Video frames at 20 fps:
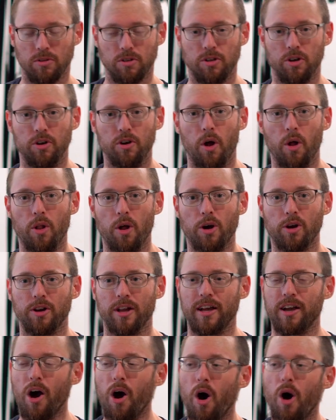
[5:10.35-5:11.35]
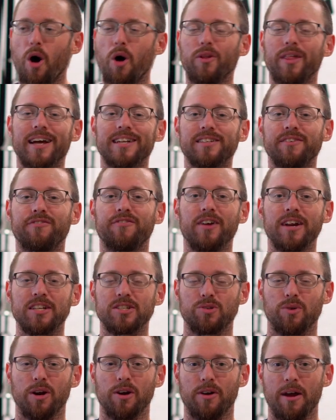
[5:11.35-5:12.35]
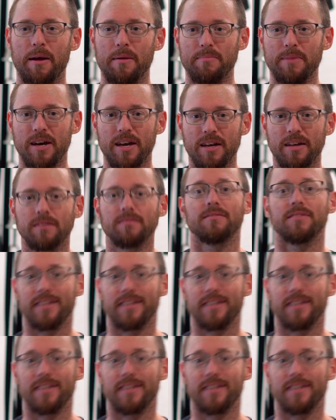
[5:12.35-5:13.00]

You're no longer like, oh, that's a funny story, Grandma.